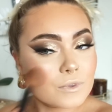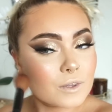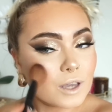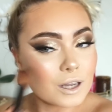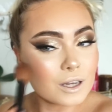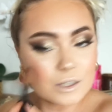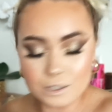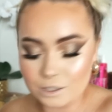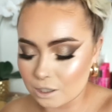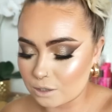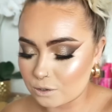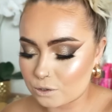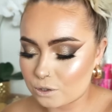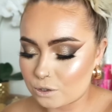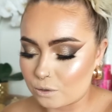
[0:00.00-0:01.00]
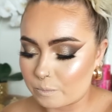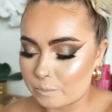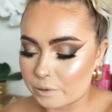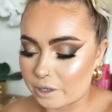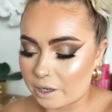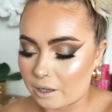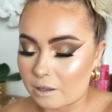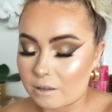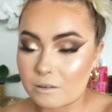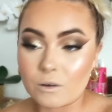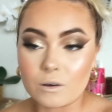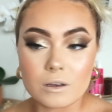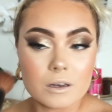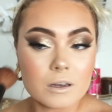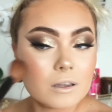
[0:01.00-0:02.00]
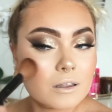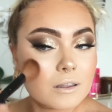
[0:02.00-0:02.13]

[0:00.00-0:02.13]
And it just looks so pretty on